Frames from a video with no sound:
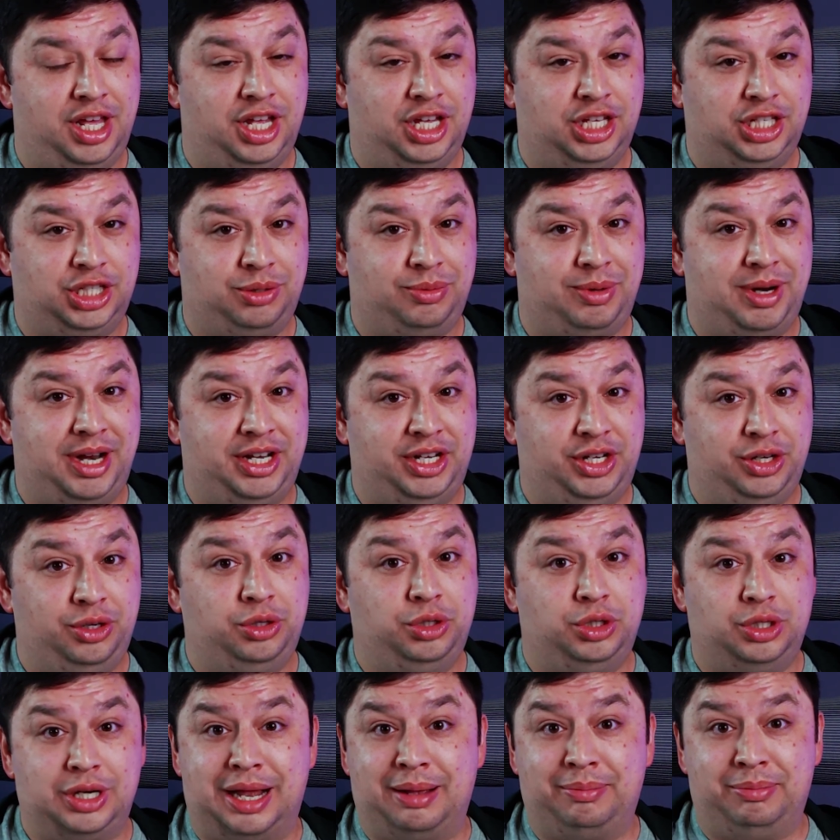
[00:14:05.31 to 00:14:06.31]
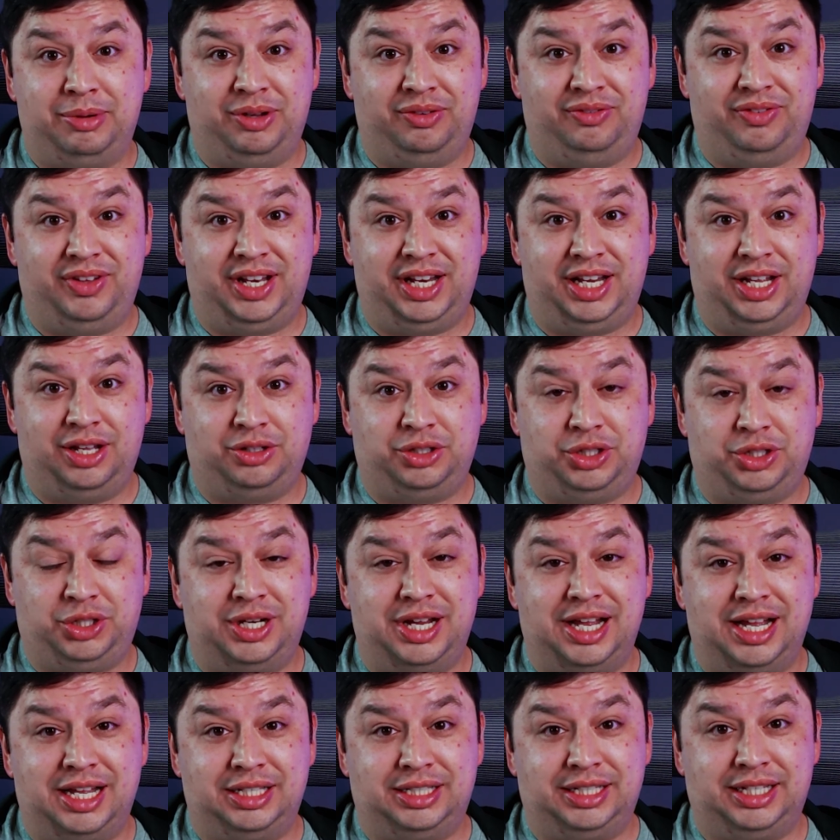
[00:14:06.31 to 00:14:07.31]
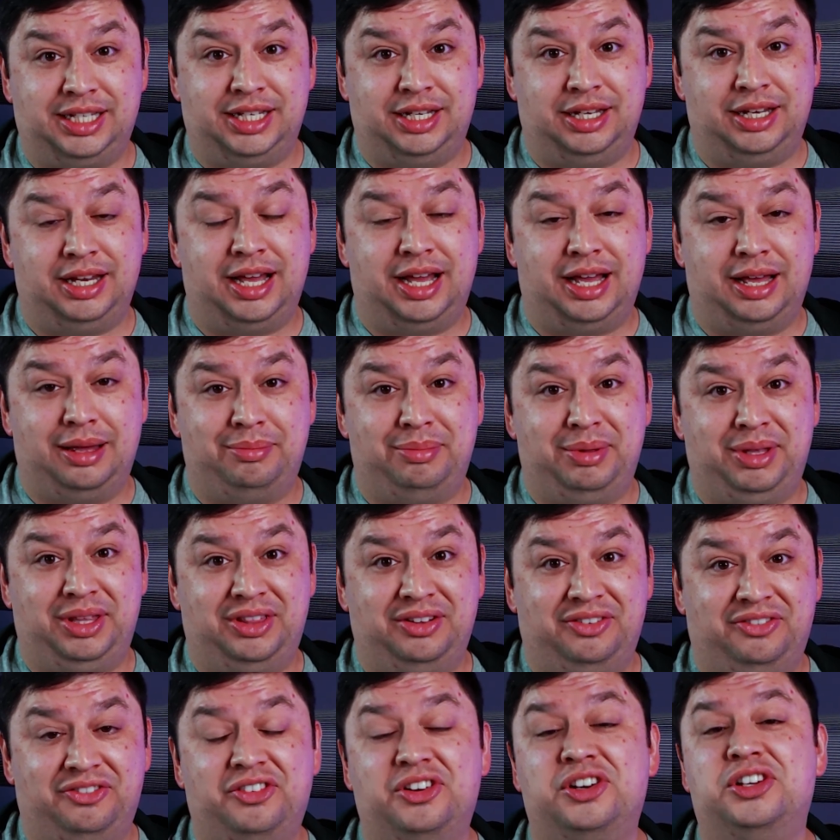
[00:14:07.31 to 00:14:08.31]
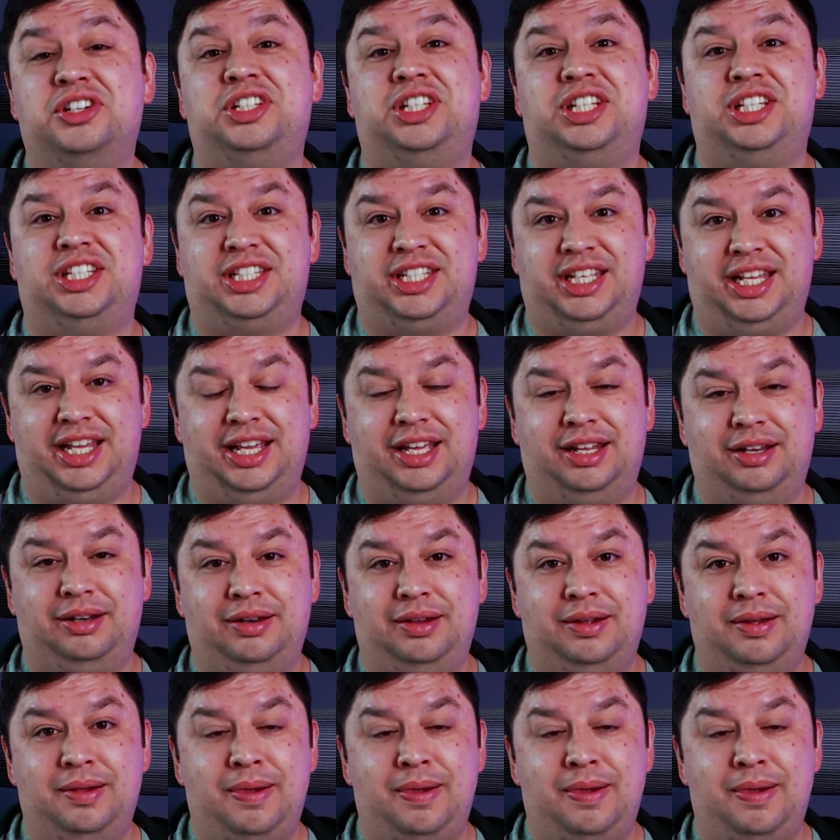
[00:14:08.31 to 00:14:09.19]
so when I do drop new videos, you guys can be the first to see it.